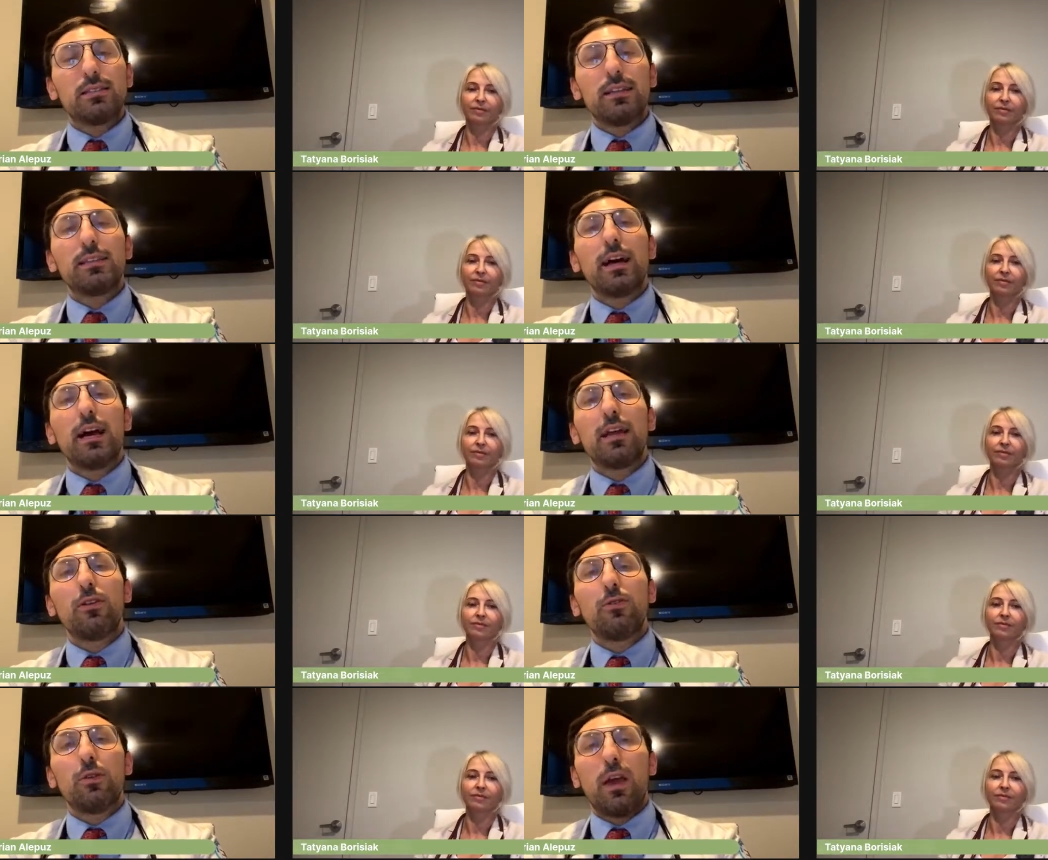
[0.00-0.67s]
Speaker 1: a
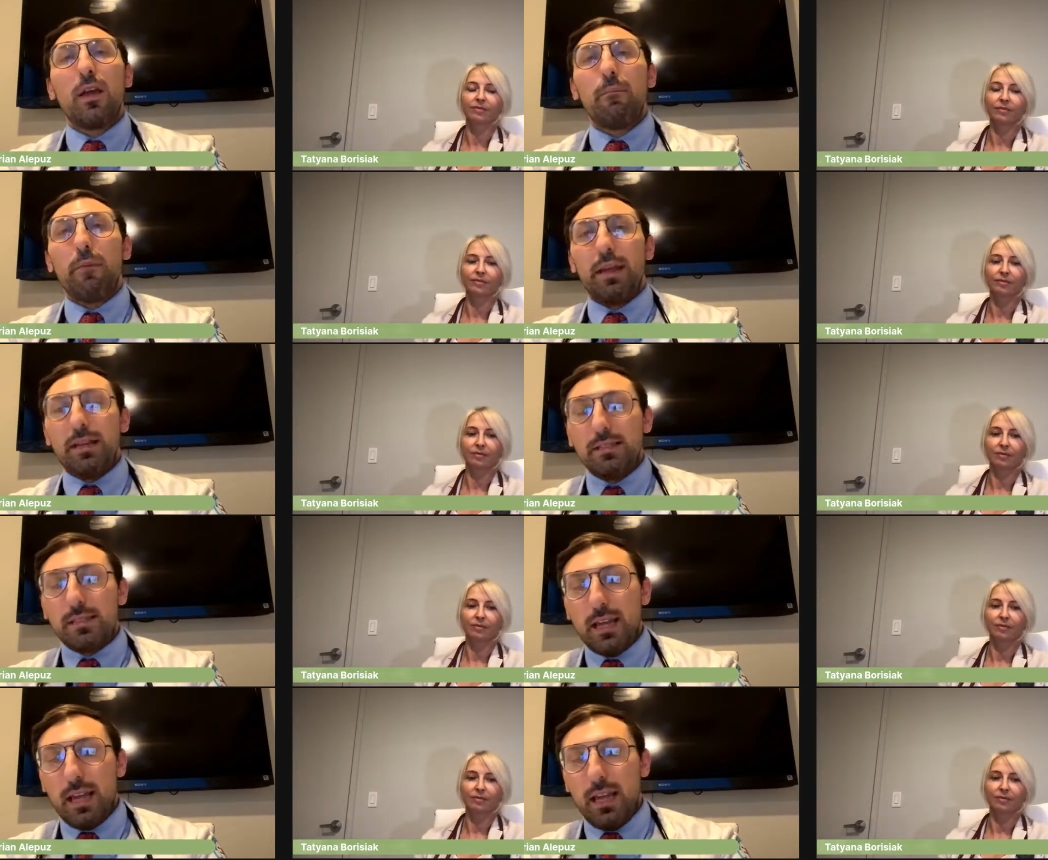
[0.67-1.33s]
diet you can
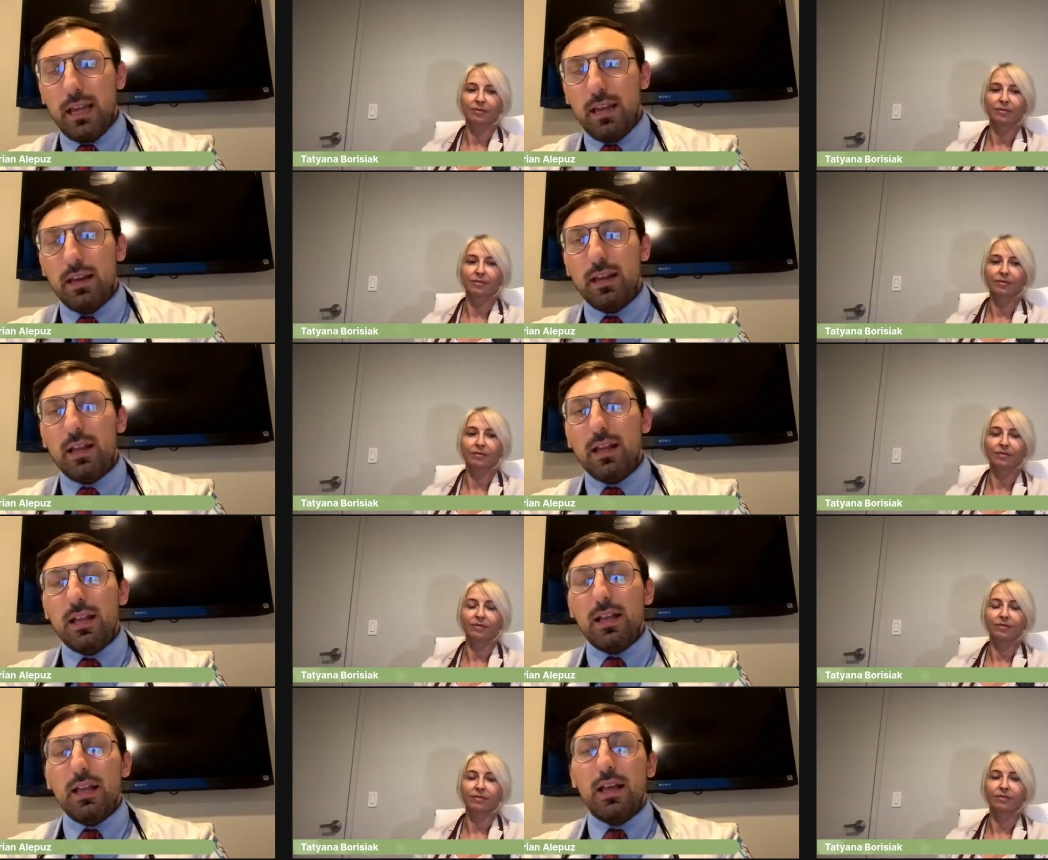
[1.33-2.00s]
maintain.
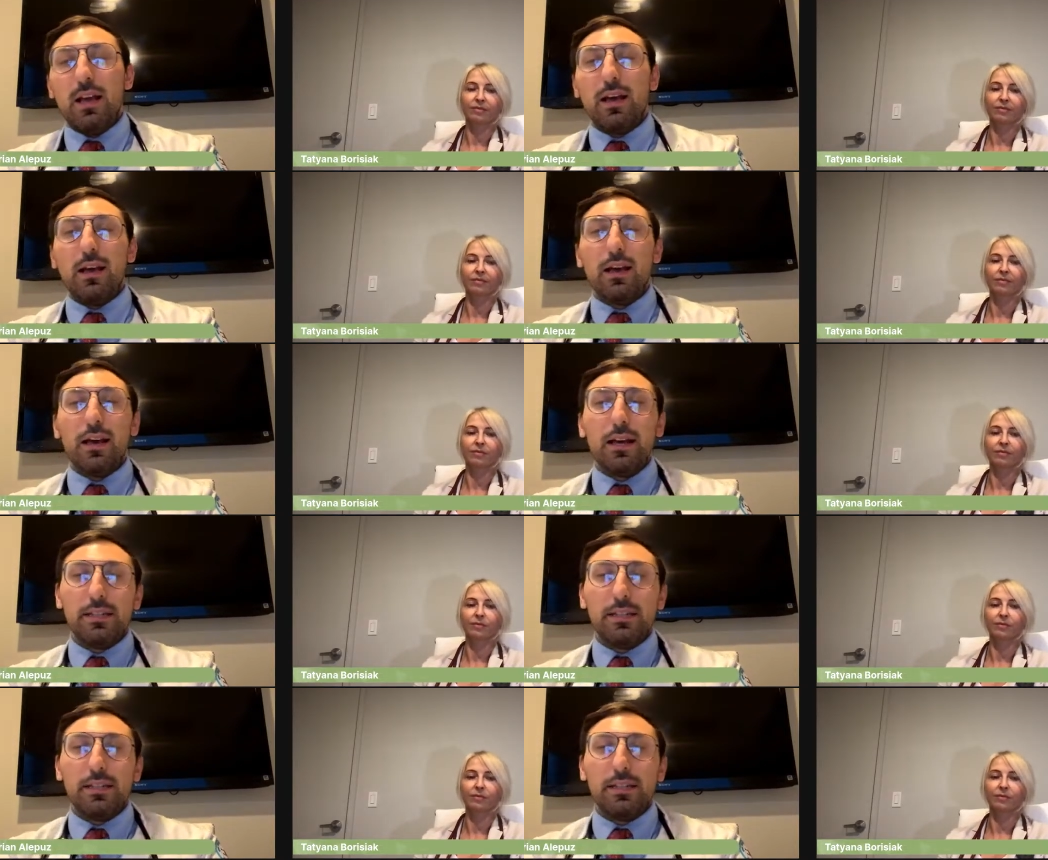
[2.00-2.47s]
Uh,